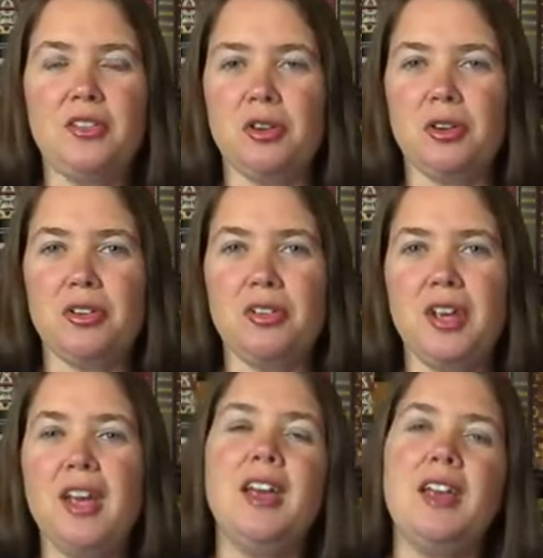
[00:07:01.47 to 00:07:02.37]
cooked
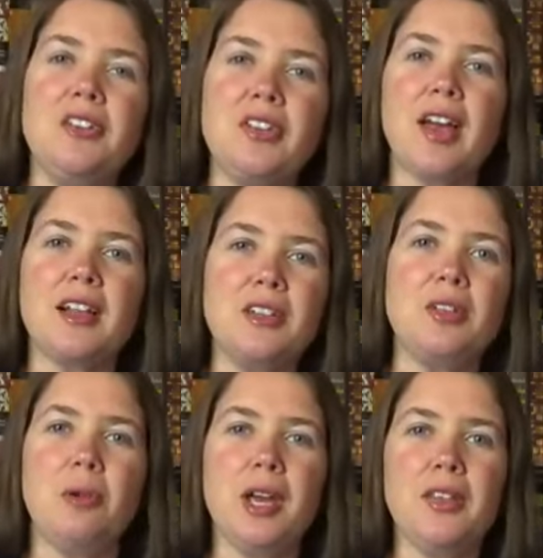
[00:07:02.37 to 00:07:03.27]
exactly the
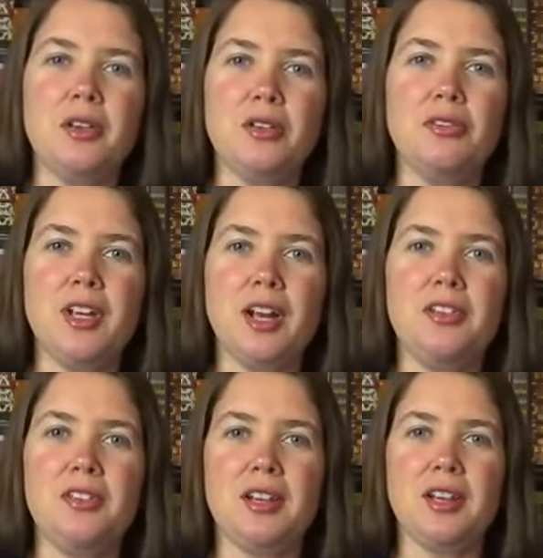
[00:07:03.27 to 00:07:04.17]
way that her
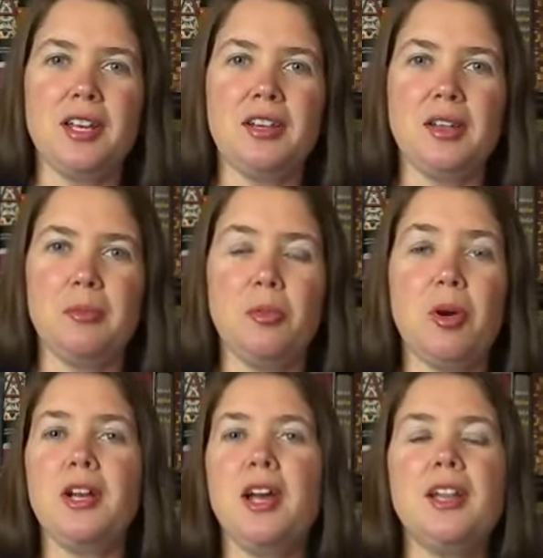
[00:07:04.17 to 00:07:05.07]
fiance liked them. One
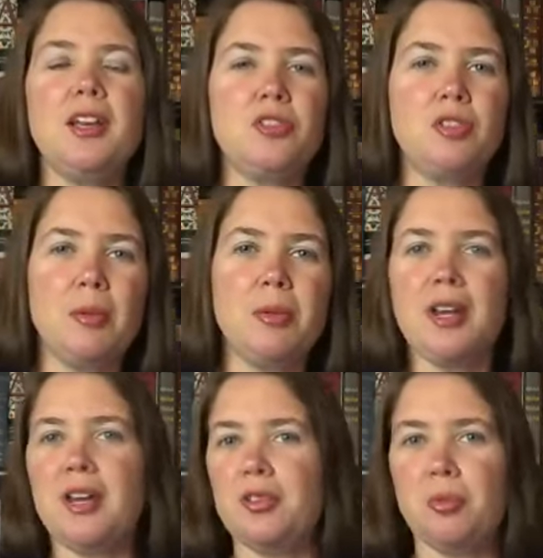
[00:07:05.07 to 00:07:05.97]
guy liked scrambled
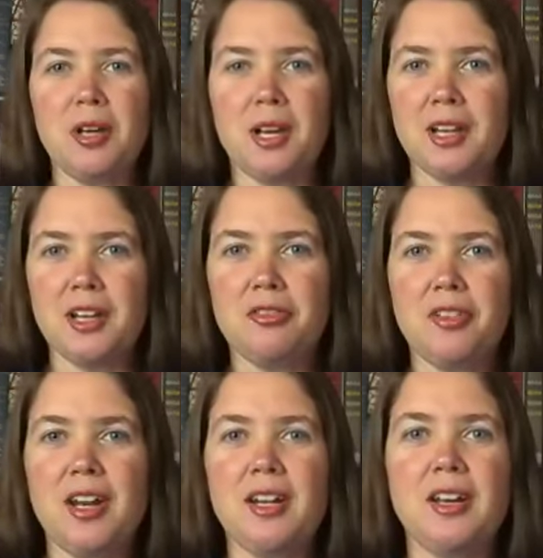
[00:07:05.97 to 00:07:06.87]
eggs, one guy liked
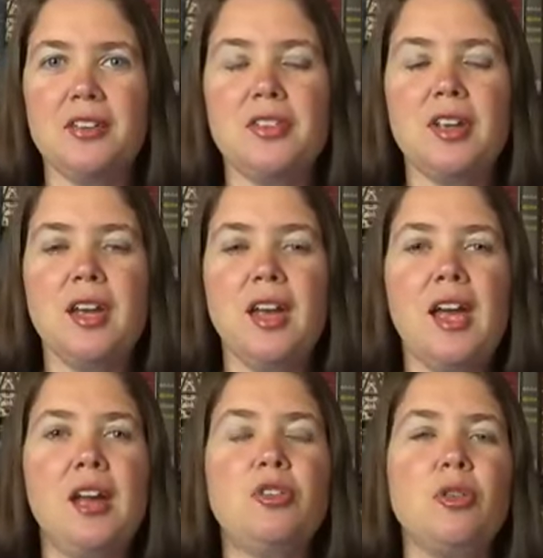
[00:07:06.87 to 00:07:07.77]
fried eggs.
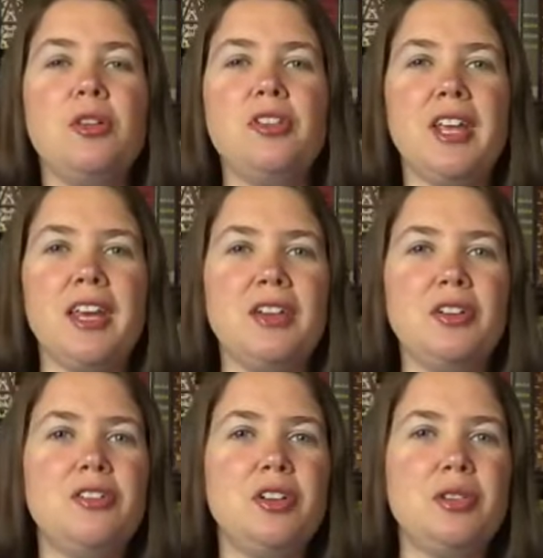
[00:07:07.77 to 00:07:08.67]
So when they
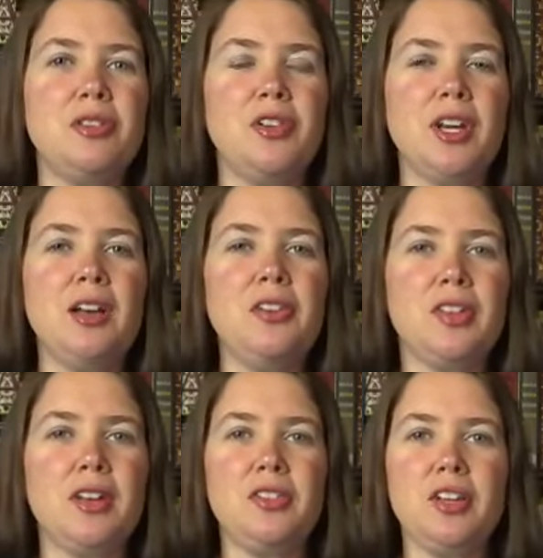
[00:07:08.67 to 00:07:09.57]
interviewed the
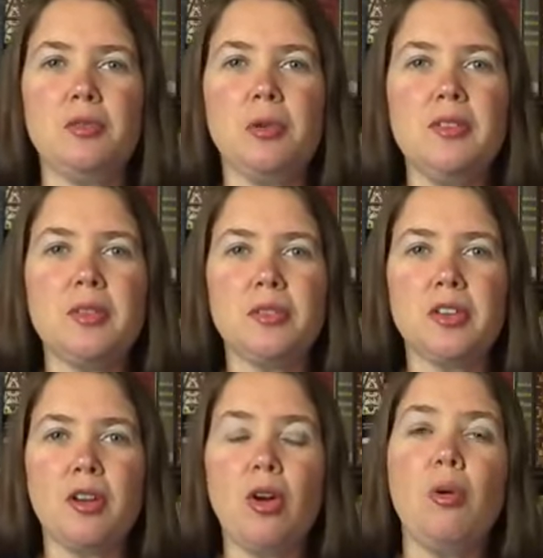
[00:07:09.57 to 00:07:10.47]
fiancés, each one of them
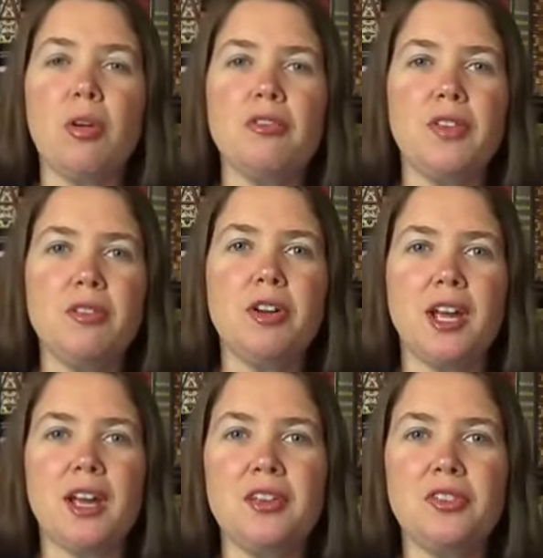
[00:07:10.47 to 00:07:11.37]
said, oh, her favorite
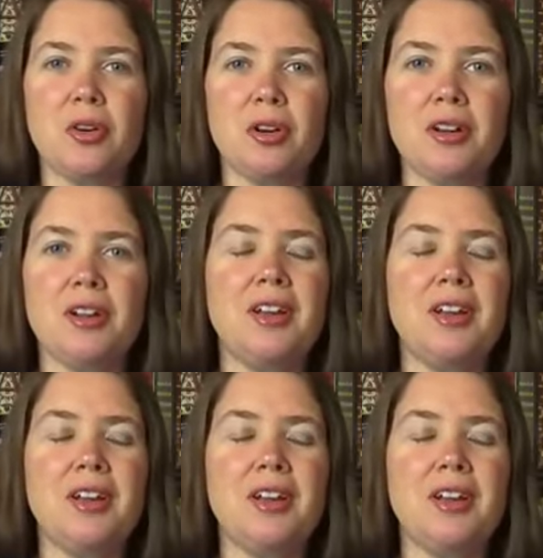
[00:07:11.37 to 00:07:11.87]
eggs are